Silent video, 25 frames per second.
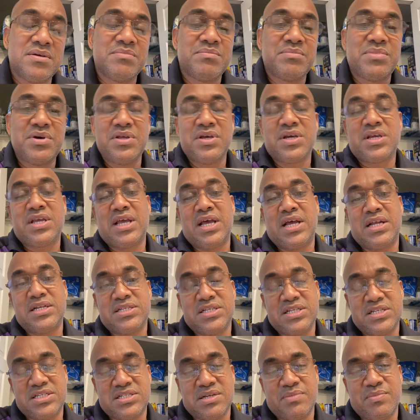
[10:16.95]
but you can't
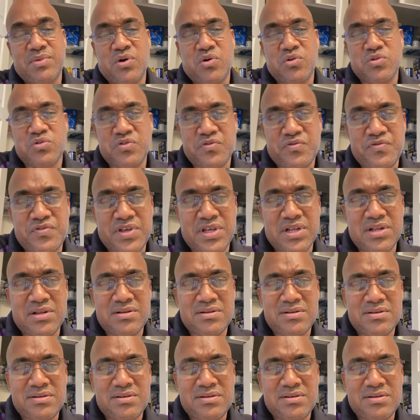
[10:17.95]
teach them how to fail.